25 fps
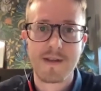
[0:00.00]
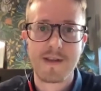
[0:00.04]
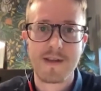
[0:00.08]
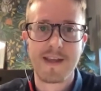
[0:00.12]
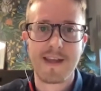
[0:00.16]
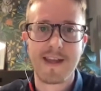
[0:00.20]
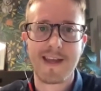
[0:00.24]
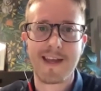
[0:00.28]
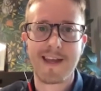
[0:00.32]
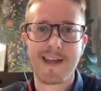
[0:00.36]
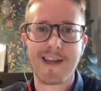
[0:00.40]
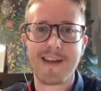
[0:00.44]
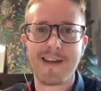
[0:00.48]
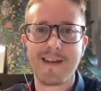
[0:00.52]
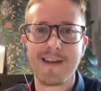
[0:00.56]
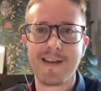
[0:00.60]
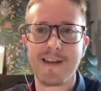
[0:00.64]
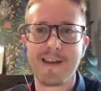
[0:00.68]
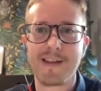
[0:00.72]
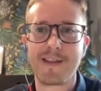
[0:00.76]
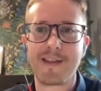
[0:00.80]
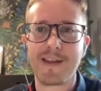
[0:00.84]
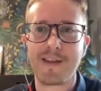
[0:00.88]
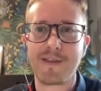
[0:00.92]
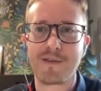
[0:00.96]
And I
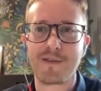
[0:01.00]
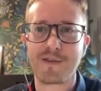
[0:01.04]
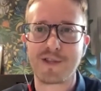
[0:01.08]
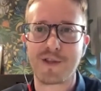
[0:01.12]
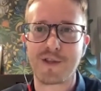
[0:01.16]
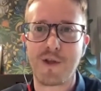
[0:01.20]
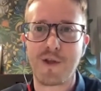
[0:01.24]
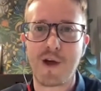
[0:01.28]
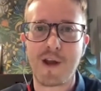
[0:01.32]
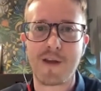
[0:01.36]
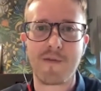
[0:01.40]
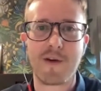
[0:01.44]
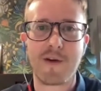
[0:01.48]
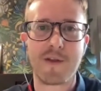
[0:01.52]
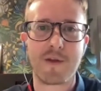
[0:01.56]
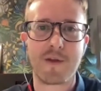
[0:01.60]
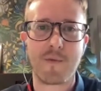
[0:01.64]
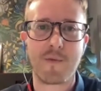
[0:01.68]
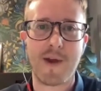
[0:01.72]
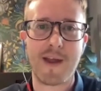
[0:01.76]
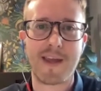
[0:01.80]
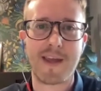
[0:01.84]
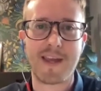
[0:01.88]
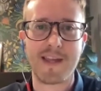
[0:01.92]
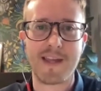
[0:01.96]
think there's a lot of other
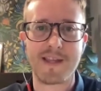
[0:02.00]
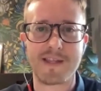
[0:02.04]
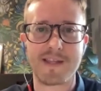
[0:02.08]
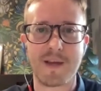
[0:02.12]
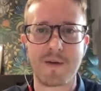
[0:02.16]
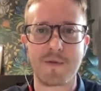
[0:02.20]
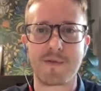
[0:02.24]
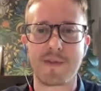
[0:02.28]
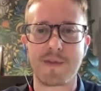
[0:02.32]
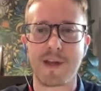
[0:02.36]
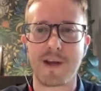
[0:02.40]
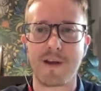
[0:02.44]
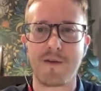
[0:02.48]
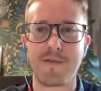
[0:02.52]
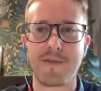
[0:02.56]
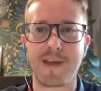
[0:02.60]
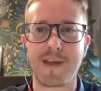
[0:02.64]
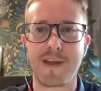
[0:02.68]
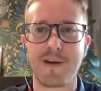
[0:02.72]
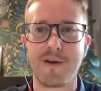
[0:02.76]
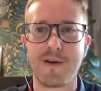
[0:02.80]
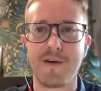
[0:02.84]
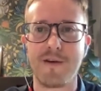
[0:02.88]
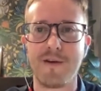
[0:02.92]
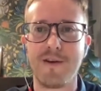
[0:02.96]
rankings out there that
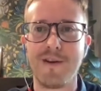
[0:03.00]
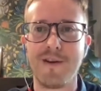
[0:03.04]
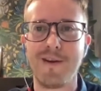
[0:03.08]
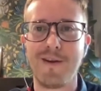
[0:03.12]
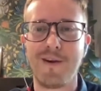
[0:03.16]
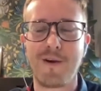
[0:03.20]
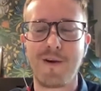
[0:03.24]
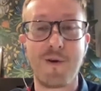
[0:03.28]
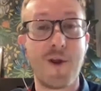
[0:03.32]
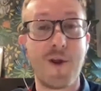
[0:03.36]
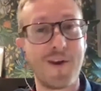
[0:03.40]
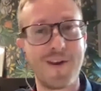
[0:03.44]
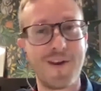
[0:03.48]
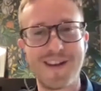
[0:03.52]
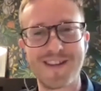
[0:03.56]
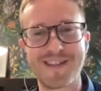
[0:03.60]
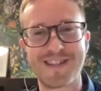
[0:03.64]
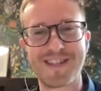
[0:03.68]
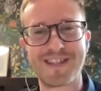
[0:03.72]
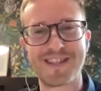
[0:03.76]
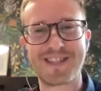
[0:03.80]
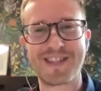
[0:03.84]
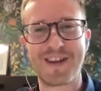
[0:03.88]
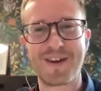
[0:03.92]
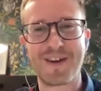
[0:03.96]
are not
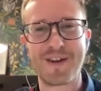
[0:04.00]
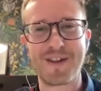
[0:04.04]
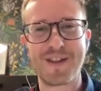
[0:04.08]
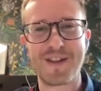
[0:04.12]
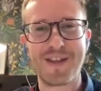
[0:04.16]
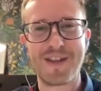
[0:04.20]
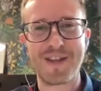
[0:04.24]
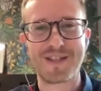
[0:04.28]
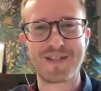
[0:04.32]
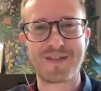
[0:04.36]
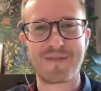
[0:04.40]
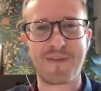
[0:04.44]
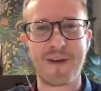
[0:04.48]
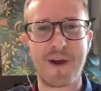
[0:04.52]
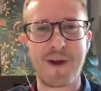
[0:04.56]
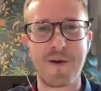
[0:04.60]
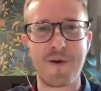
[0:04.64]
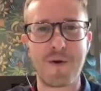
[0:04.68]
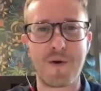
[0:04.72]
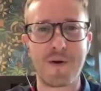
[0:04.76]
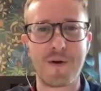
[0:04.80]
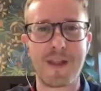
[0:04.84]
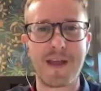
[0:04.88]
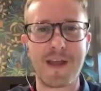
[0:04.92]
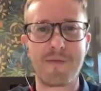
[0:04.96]
necessarily as
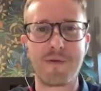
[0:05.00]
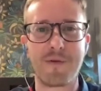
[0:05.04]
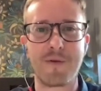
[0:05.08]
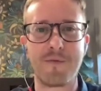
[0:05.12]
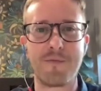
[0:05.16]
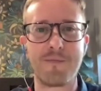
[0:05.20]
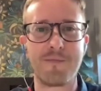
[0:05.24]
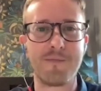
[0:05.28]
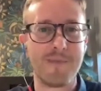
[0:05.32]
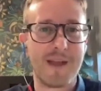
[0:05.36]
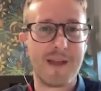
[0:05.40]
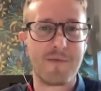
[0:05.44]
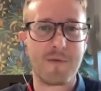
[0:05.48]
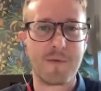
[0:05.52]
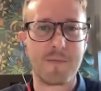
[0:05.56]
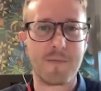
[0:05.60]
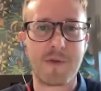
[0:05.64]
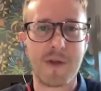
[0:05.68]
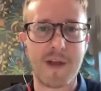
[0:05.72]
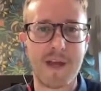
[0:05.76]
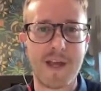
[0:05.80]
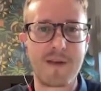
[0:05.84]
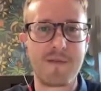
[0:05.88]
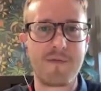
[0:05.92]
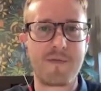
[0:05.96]
fair or level
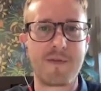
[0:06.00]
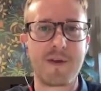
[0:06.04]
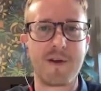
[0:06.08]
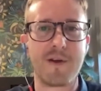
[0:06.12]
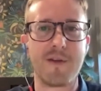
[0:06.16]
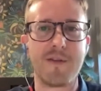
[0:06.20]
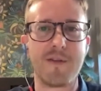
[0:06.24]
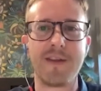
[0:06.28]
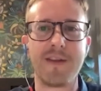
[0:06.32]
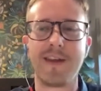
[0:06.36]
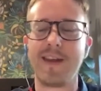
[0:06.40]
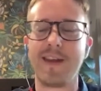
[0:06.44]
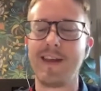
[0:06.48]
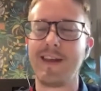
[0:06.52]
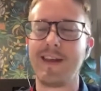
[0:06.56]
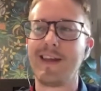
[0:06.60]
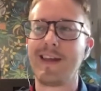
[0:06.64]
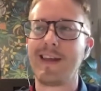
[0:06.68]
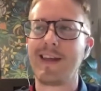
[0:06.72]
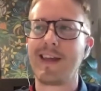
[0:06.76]
playing field. Mm-hmm.